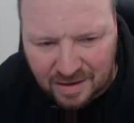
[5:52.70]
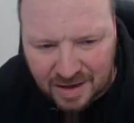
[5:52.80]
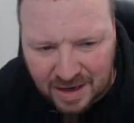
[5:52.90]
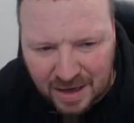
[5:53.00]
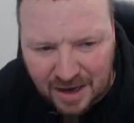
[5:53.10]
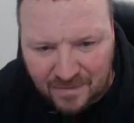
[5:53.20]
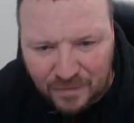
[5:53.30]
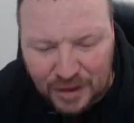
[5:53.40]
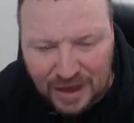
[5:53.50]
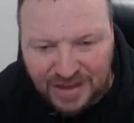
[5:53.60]
Love
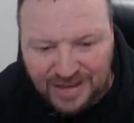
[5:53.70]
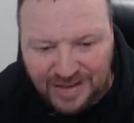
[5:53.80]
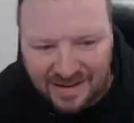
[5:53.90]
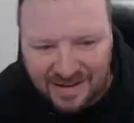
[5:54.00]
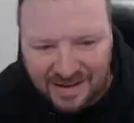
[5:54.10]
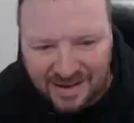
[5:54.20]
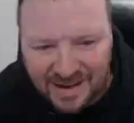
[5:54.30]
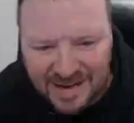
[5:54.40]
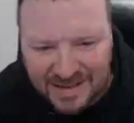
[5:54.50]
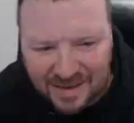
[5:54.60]
that.
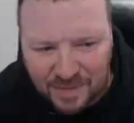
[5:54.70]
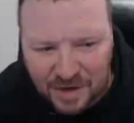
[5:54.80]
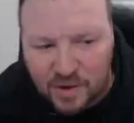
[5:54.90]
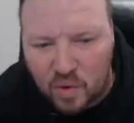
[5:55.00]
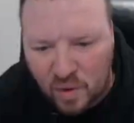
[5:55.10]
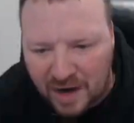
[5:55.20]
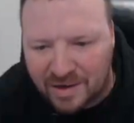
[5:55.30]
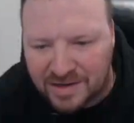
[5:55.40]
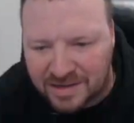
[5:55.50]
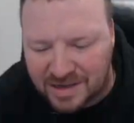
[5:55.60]
He's going to be a cool
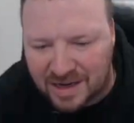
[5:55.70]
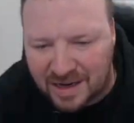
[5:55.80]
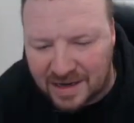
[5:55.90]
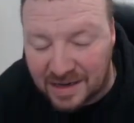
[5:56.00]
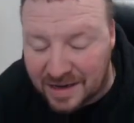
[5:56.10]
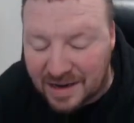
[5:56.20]
character to collect.